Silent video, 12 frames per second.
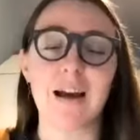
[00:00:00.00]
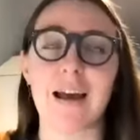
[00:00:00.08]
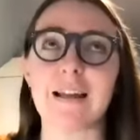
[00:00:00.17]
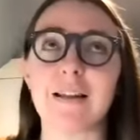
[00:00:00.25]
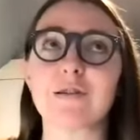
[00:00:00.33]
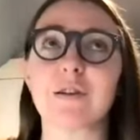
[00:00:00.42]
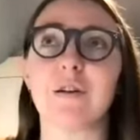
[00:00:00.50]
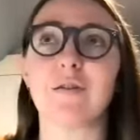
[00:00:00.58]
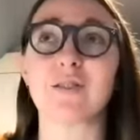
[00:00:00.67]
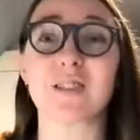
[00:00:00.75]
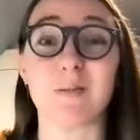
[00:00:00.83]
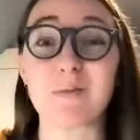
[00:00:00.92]
And so
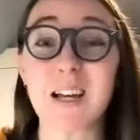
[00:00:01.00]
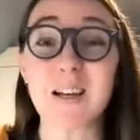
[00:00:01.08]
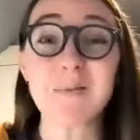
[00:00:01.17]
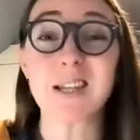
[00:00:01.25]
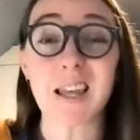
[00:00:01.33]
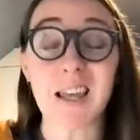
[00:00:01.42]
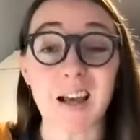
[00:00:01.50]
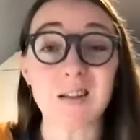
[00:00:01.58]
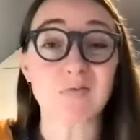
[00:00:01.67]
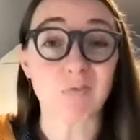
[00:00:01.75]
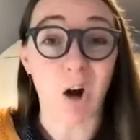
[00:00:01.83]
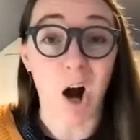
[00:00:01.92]
sometimes they
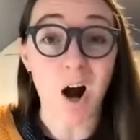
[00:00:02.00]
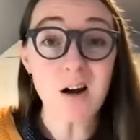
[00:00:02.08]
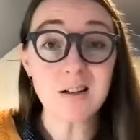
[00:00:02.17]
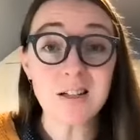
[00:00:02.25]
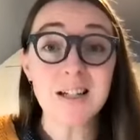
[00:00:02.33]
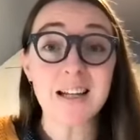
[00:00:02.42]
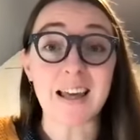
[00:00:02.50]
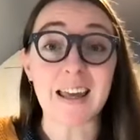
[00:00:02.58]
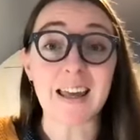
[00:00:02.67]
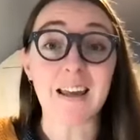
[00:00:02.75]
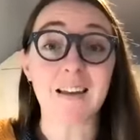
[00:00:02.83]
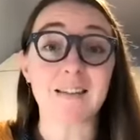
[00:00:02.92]
guess wrong
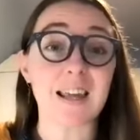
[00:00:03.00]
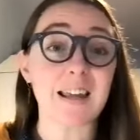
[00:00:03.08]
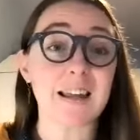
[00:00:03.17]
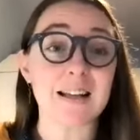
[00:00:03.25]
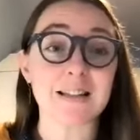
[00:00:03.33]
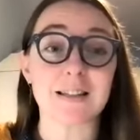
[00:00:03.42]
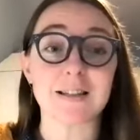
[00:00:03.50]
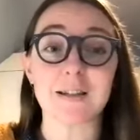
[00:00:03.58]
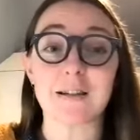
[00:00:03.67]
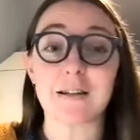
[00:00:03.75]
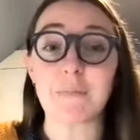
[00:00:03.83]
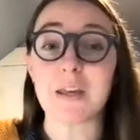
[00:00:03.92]
and they guess it's
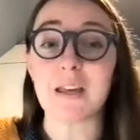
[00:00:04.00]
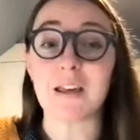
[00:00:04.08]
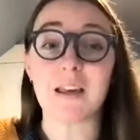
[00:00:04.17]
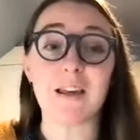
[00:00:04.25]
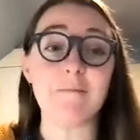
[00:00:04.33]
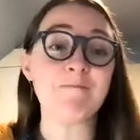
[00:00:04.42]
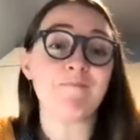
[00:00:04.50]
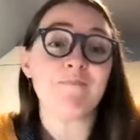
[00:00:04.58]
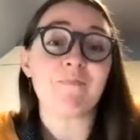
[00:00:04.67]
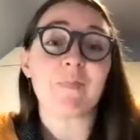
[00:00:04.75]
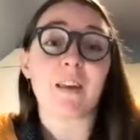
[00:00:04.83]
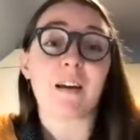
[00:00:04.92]
going to be
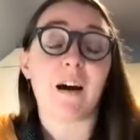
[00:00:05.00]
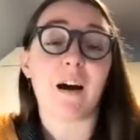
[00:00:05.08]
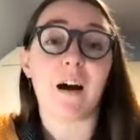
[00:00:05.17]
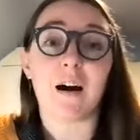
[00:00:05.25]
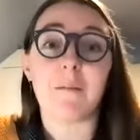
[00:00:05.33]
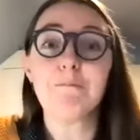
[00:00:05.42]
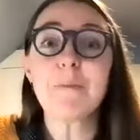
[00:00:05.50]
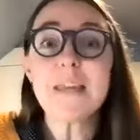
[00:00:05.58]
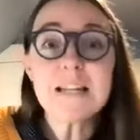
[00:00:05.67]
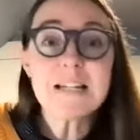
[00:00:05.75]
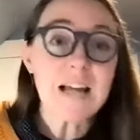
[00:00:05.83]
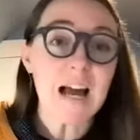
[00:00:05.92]
a
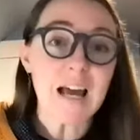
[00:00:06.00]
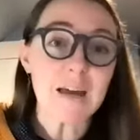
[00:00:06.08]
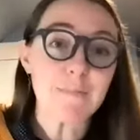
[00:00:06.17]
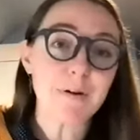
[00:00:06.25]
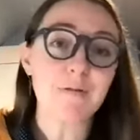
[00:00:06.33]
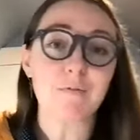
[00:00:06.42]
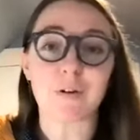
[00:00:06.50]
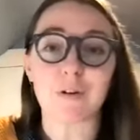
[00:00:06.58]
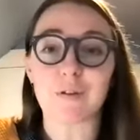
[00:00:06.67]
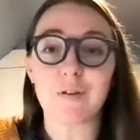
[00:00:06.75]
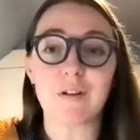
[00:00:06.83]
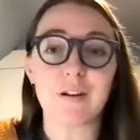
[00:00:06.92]
B B type
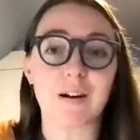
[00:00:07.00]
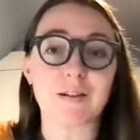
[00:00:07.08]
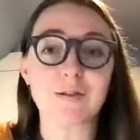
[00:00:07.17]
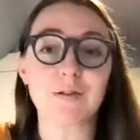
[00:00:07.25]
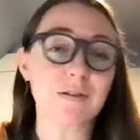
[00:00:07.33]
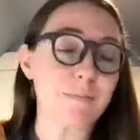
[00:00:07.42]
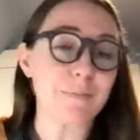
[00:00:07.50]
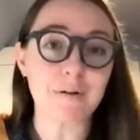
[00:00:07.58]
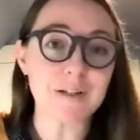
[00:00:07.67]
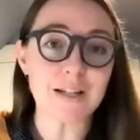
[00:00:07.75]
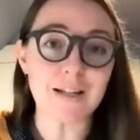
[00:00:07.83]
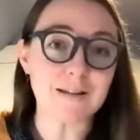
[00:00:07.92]
with certain
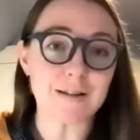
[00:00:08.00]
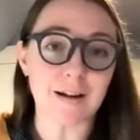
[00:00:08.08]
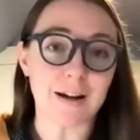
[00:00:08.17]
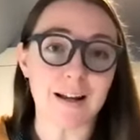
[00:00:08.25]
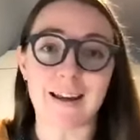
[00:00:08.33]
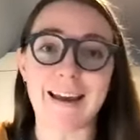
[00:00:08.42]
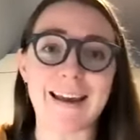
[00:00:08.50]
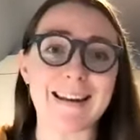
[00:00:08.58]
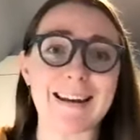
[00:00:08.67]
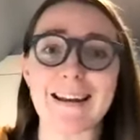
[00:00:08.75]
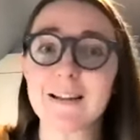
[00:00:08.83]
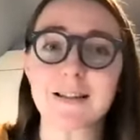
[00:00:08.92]
proteins on it and
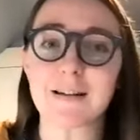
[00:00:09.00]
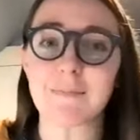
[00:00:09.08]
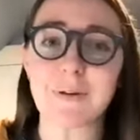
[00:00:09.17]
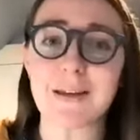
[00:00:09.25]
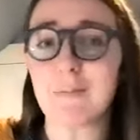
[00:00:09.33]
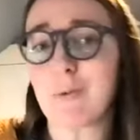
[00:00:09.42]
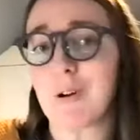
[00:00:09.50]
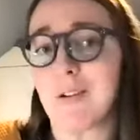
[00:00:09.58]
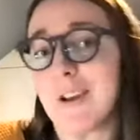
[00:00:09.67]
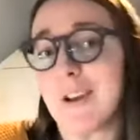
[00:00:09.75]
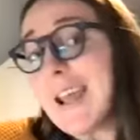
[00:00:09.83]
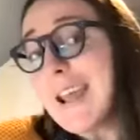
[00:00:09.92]
it ends up being more
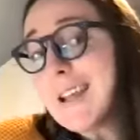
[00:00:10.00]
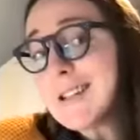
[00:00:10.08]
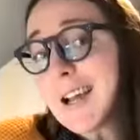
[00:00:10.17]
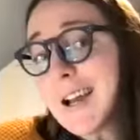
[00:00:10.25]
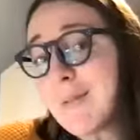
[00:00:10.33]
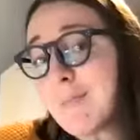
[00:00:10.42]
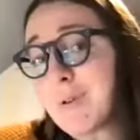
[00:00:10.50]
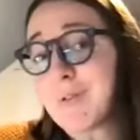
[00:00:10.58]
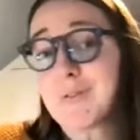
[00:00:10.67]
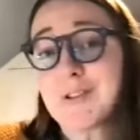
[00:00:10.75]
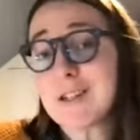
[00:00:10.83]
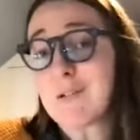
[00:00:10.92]
of an A type
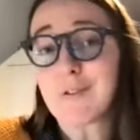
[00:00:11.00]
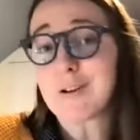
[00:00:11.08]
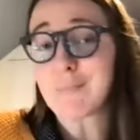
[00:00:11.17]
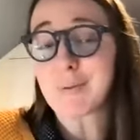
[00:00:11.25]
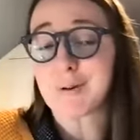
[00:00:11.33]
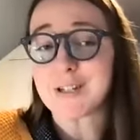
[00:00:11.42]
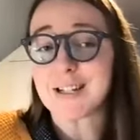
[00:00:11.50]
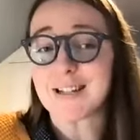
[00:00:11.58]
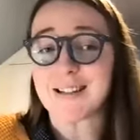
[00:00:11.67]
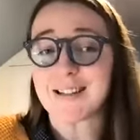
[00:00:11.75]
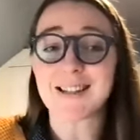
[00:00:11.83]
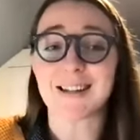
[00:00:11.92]
with different
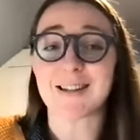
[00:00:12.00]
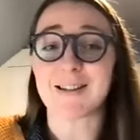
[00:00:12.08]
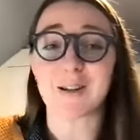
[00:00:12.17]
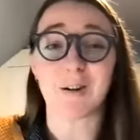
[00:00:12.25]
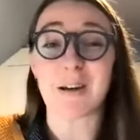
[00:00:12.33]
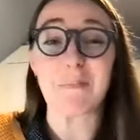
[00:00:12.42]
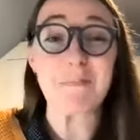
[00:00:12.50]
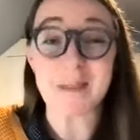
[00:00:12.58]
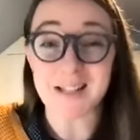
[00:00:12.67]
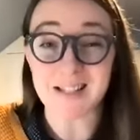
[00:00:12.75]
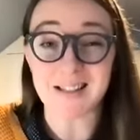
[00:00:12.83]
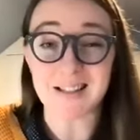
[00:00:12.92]
proteins. And so it
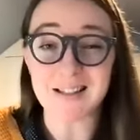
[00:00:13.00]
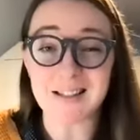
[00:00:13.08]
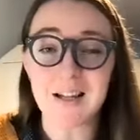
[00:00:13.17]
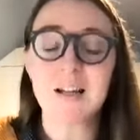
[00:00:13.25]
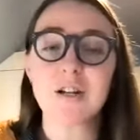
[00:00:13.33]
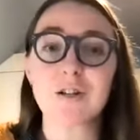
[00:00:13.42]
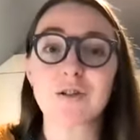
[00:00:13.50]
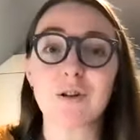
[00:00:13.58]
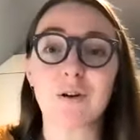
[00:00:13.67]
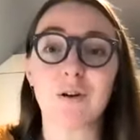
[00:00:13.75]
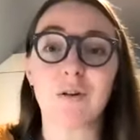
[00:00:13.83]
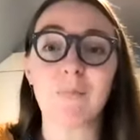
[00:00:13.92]
misses.
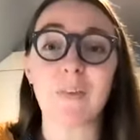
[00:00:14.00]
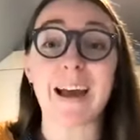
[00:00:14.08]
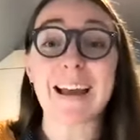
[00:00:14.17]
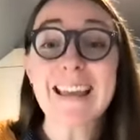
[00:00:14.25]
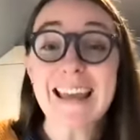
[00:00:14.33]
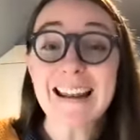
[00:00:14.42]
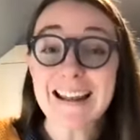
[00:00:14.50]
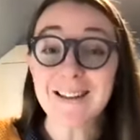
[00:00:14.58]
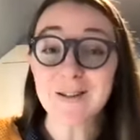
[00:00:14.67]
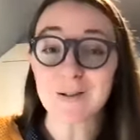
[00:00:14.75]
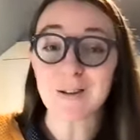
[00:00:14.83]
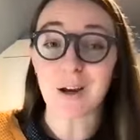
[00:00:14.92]
So I can't
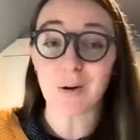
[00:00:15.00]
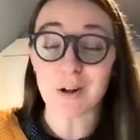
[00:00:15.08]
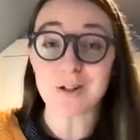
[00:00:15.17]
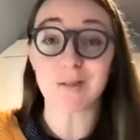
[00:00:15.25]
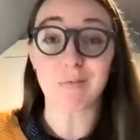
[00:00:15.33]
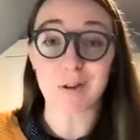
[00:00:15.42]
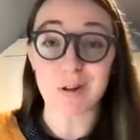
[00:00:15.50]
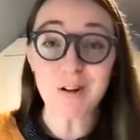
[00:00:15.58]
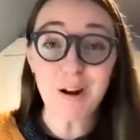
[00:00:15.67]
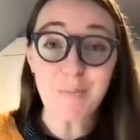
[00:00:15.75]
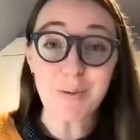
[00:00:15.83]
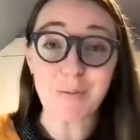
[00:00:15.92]
answer that question with a
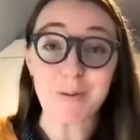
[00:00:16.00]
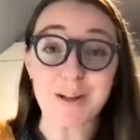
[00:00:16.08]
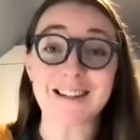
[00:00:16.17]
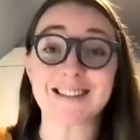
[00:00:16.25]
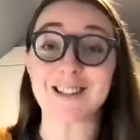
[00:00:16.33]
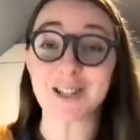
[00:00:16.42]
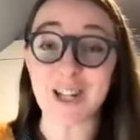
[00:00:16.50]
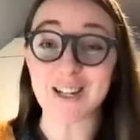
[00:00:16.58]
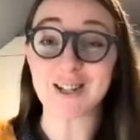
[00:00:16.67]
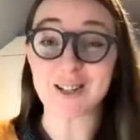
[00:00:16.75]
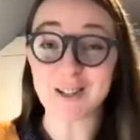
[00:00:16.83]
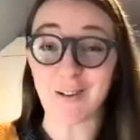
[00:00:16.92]
number because it
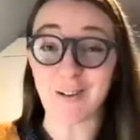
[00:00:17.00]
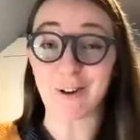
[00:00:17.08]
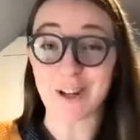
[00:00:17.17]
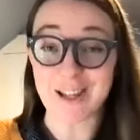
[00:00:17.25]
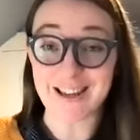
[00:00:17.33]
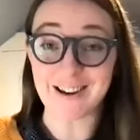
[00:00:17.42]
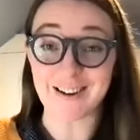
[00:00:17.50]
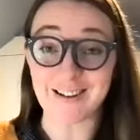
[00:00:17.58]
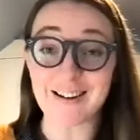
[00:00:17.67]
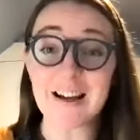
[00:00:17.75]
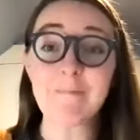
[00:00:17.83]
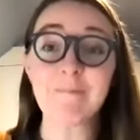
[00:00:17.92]
changes every
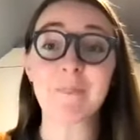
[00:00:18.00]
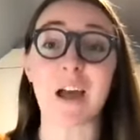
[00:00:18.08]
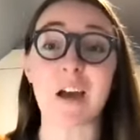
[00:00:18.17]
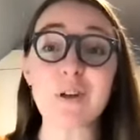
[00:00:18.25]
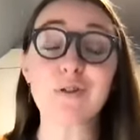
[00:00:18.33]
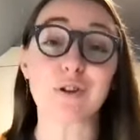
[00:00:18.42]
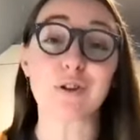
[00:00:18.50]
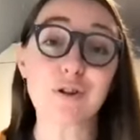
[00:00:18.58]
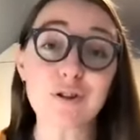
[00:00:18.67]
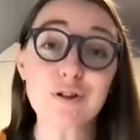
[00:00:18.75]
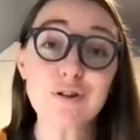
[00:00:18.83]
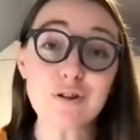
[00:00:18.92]
year. I think the
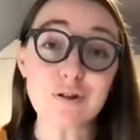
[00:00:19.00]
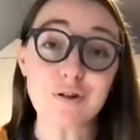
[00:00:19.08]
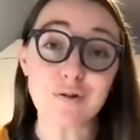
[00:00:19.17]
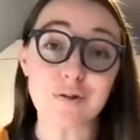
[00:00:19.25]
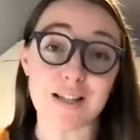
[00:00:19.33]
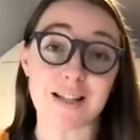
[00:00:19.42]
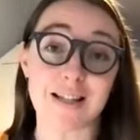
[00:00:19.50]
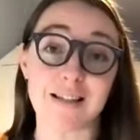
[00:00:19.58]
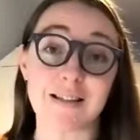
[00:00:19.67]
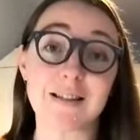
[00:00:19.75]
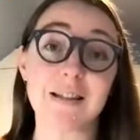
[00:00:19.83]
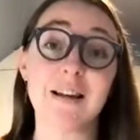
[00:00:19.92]
good news
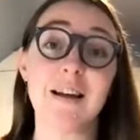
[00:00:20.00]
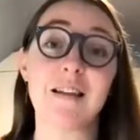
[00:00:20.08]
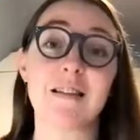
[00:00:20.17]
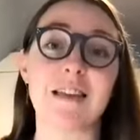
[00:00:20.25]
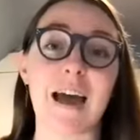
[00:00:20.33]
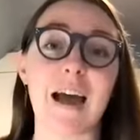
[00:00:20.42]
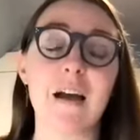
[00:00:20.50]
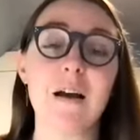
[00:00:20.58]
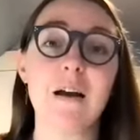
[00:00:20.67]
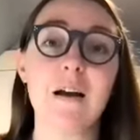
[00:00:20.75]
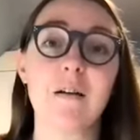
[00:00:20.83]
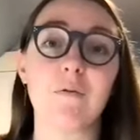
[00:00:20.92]
is that
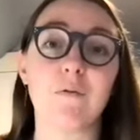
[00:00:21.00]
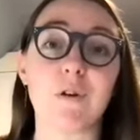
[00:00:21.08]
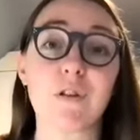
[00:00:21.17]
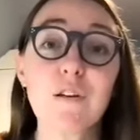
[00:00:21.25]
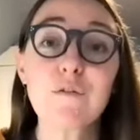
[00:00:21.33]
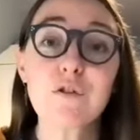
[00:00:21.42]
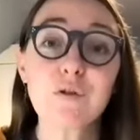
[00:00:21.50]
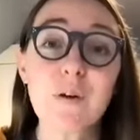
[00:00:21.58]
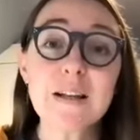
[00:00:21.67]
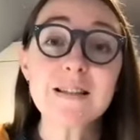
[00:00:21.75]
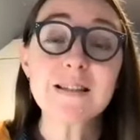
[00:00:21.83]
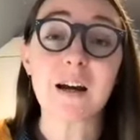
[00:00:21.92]
with
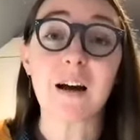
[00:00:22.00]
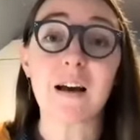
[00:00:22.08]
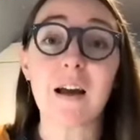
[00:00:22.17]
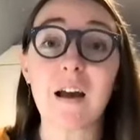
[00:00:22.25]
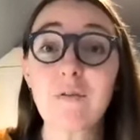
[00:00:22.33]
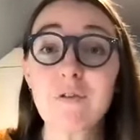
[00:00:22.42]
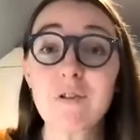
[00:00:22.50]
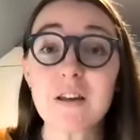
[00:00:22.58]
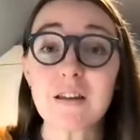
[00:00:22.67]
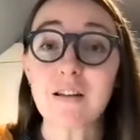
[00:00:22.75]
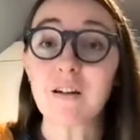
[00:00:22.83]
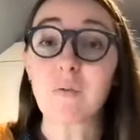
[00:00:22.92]
influenza, every
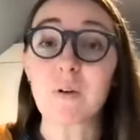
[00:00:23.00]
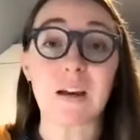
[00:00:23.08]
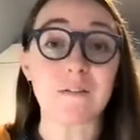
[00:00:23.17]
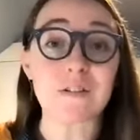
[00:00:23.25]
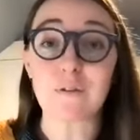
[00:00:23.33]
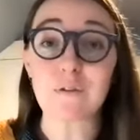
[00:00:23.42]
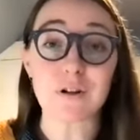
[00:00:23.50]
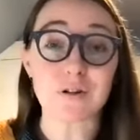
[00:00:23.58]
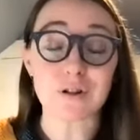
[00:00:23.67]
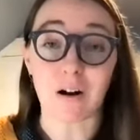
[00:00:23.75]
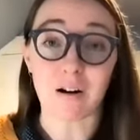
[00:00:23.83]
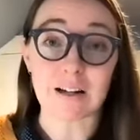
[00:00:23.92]
year we have different
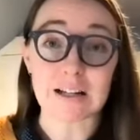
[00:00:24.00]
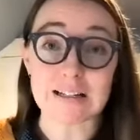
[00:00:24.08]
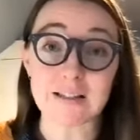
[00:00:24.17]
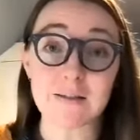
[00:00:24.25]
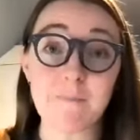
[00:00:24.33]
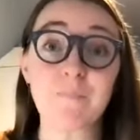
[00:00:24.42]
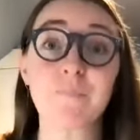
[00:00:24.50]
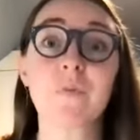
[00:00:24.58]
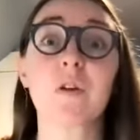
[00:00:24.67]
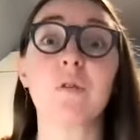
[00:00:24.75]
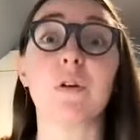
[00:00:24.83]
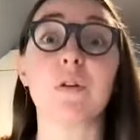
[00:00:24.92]
targets
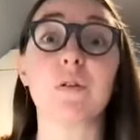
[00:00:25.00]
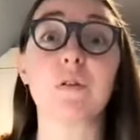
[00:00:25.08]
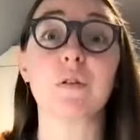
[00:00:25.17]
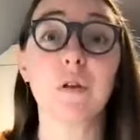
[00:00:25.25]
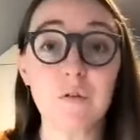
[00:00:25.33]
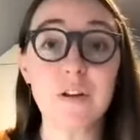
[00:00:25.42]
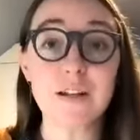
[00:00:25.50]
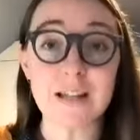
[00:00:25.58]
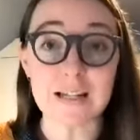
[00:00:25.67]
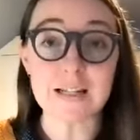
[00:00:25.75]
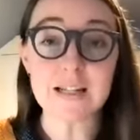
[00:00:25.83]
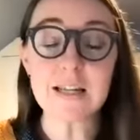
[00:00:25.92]
with COVID
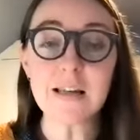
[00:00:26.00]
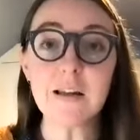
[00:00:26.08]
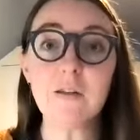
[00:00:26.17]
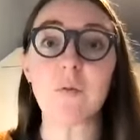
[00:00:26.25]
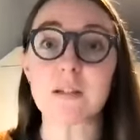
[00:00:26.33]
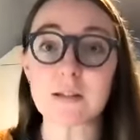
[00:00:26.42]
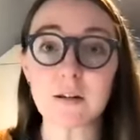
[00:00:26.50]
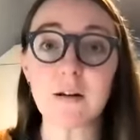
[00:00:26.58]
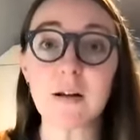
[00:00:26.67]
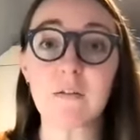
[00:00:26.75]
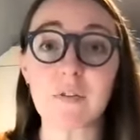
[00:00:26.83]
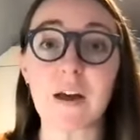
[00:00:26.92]
19, we still
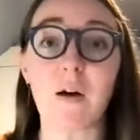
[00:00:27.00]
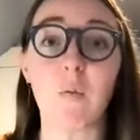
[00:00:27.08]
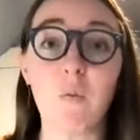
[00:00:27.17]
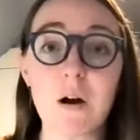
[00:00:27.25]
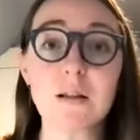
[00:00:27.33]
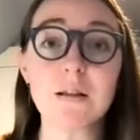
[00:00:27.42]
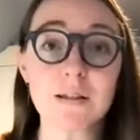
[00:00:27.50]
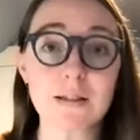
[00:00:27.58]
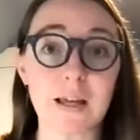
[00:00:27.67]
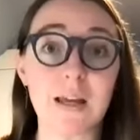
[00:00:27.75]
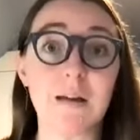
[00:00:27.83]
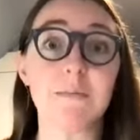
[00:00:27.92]
have that one
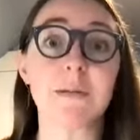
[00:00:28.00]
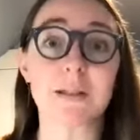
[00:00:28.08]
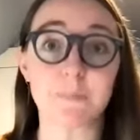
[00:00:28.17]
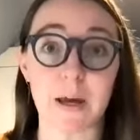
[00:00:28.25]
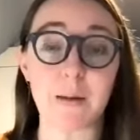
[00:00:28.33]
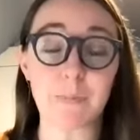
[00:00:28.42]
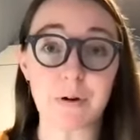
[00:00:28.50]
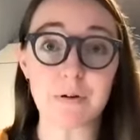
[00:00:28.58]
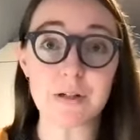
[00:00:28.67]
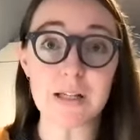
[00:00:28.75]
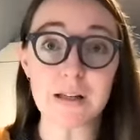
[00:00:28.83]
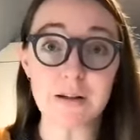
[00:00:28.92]
same spike
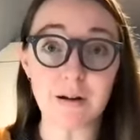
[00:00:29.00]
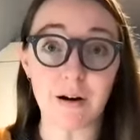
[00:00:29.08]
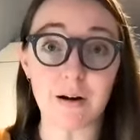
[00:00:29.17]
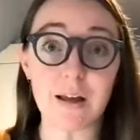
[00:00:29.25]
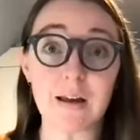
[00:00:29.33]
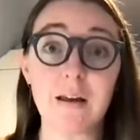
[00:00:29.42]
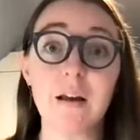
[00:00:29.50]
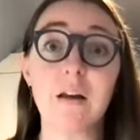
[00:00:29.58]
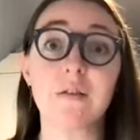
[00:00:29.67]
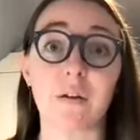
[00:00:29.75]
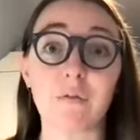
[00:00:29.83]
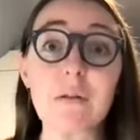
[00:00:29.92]
protein target
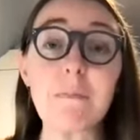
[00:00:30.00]
that